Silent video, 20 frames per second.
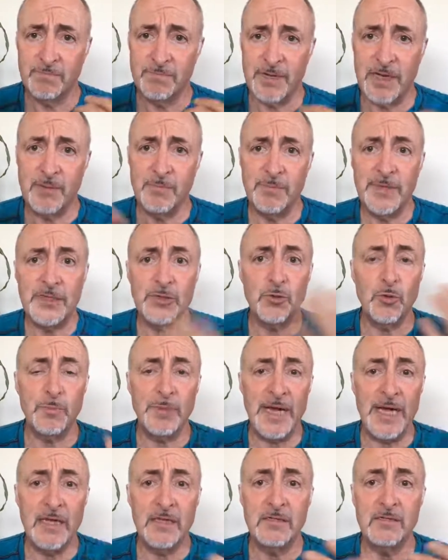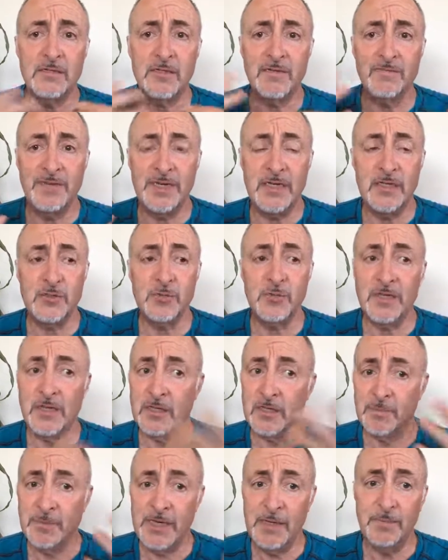habitual patterns, convenience with
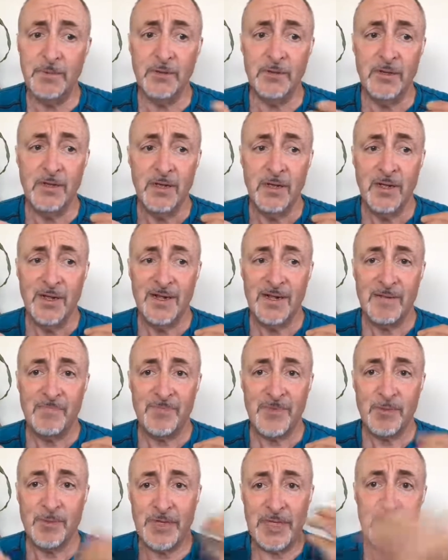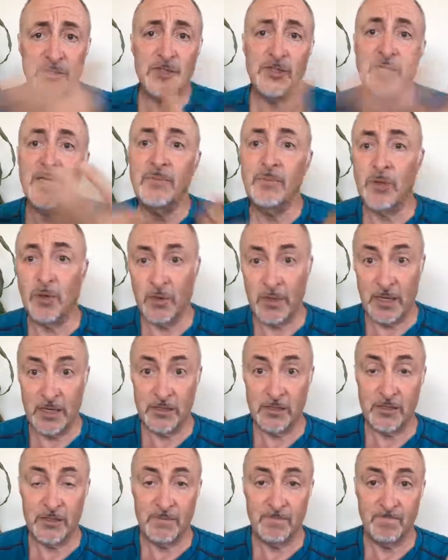other people, where they steamroll
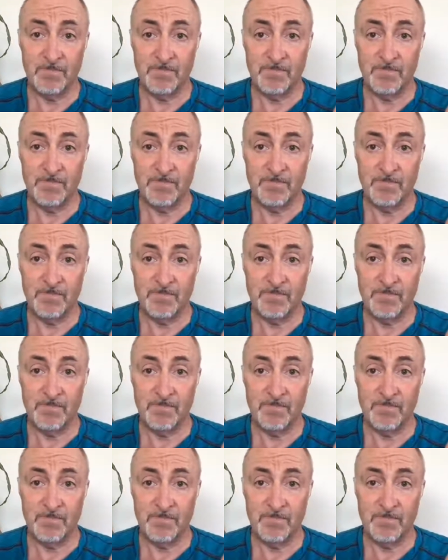us.